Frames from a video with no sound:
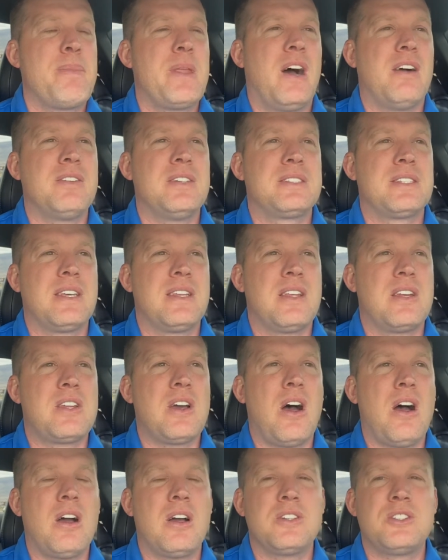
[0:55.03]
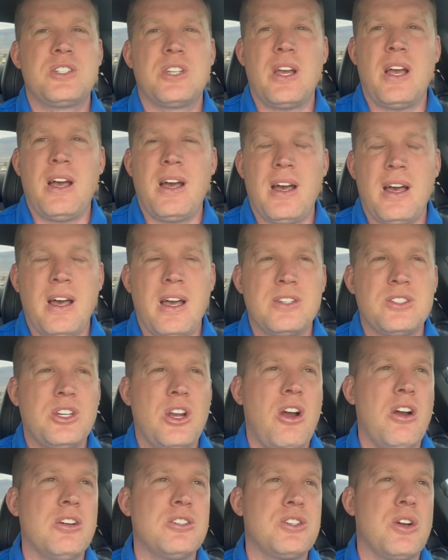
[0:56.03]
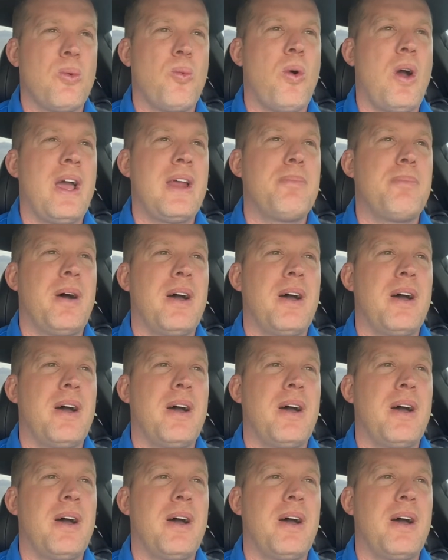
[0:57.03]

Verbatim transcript: Obviously the Dodge uh, Charger wide